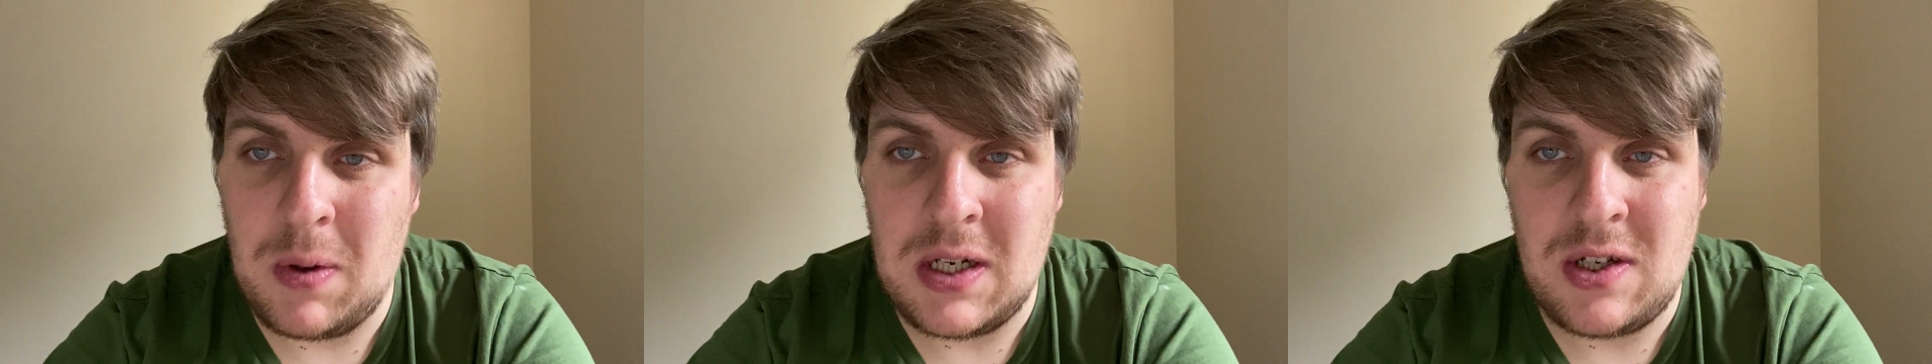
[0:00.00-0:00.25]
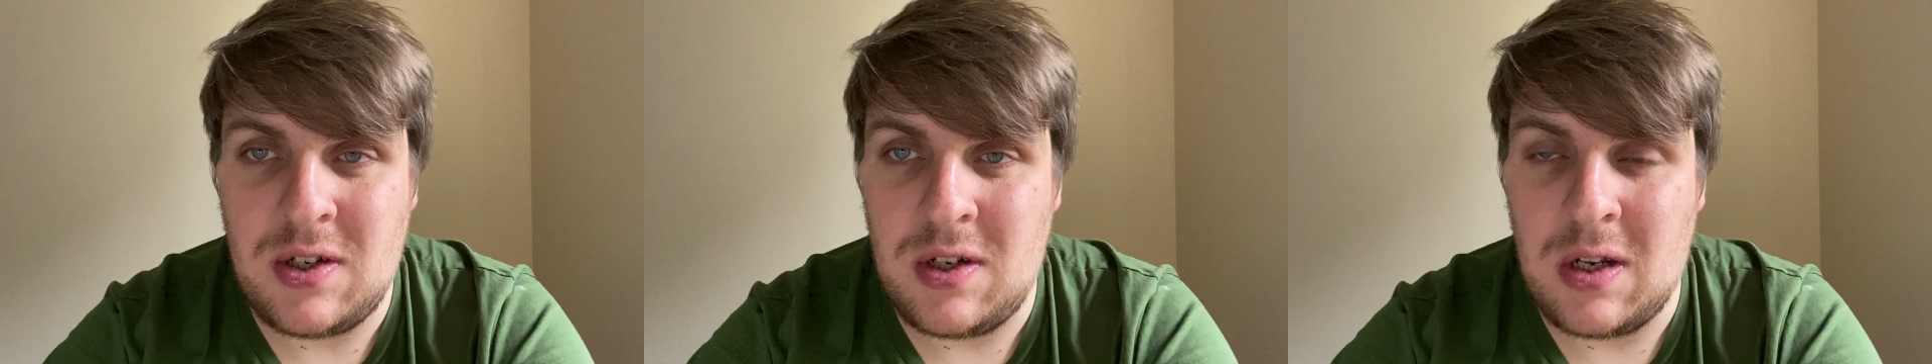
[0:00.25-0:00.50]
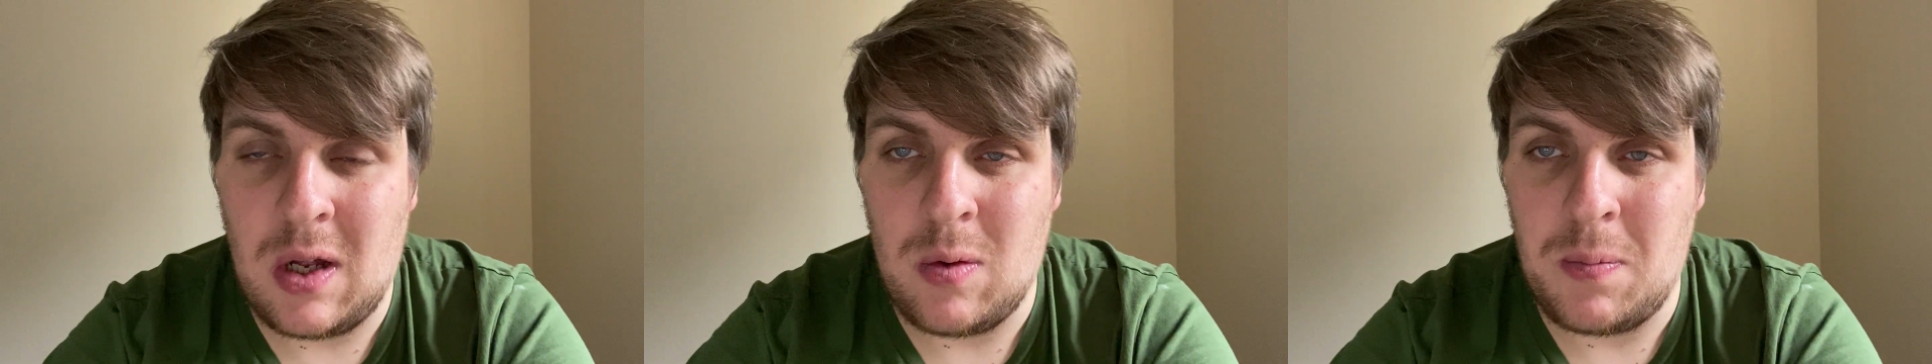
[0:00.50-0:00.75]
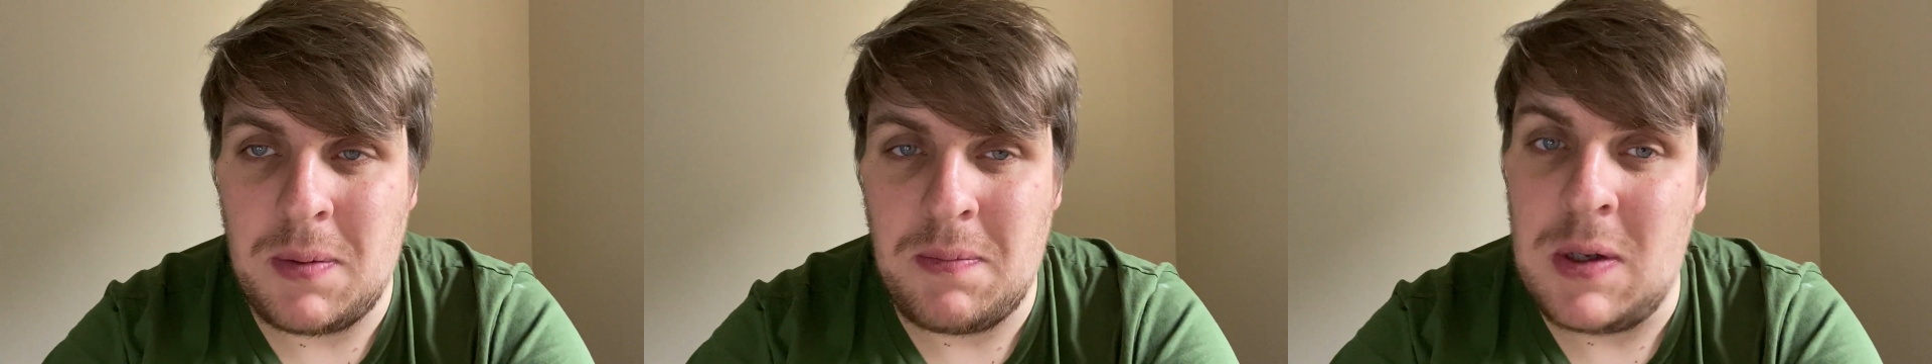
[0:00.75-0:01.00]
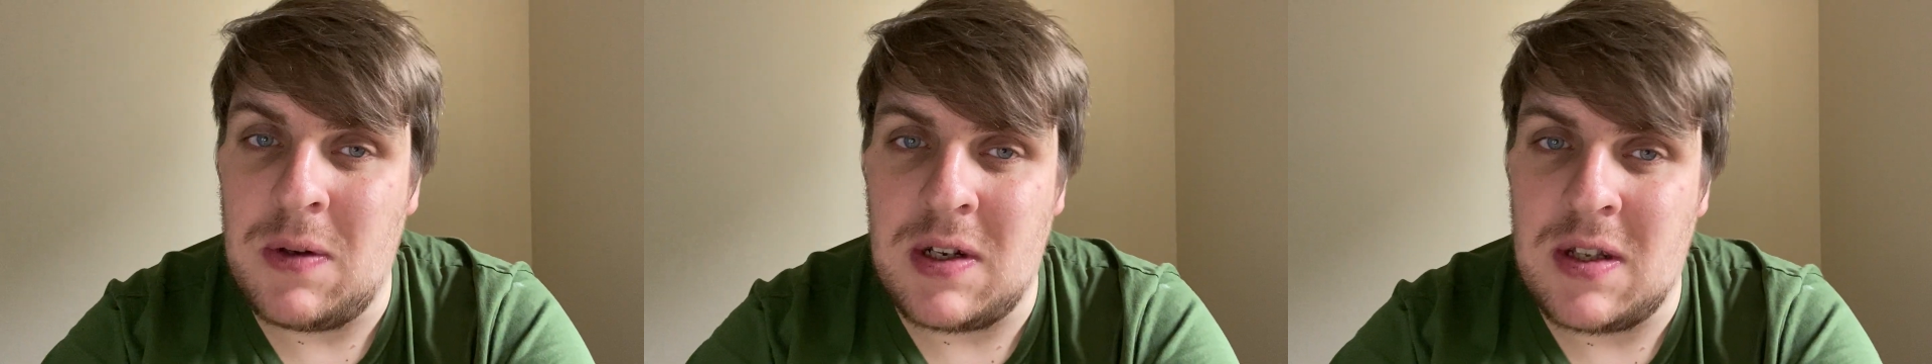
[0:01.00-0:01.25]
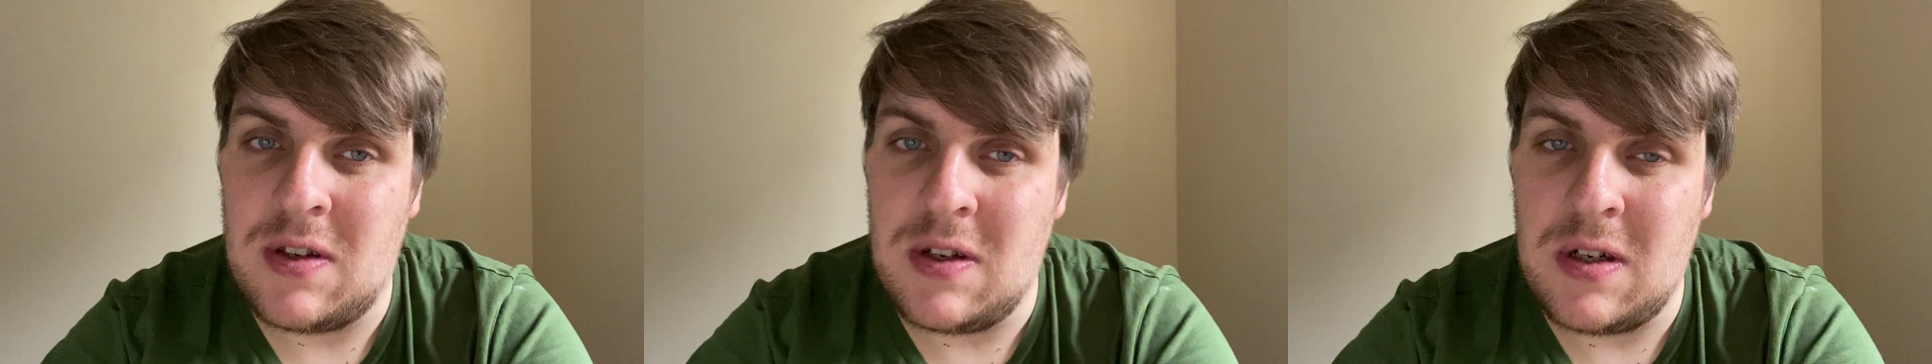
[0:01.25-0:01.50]
which, will be
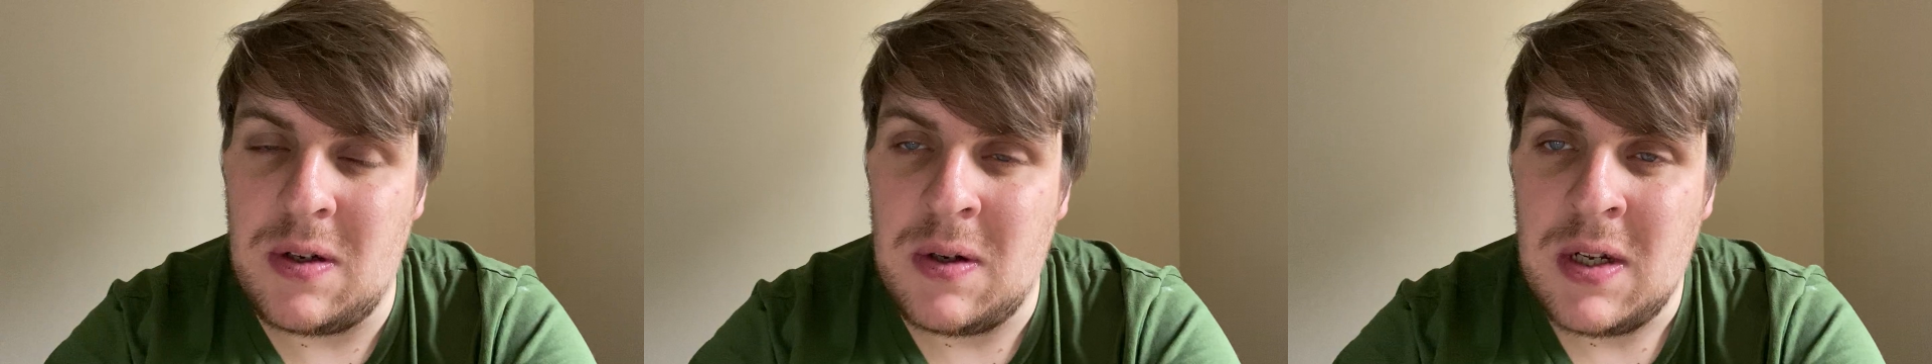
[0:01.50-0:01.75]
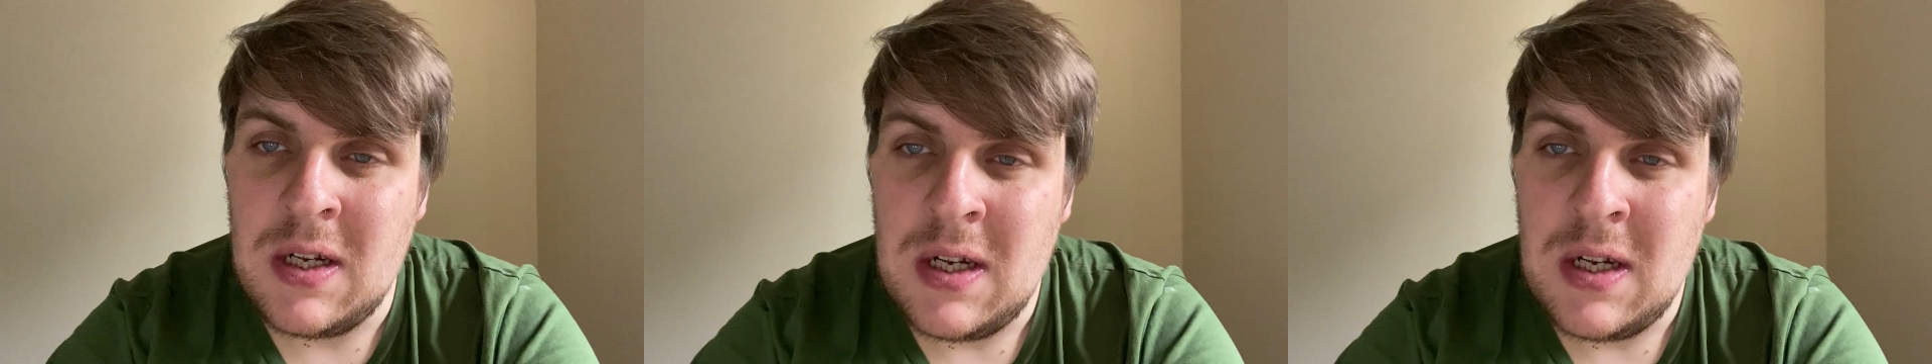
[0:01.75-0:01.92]
music to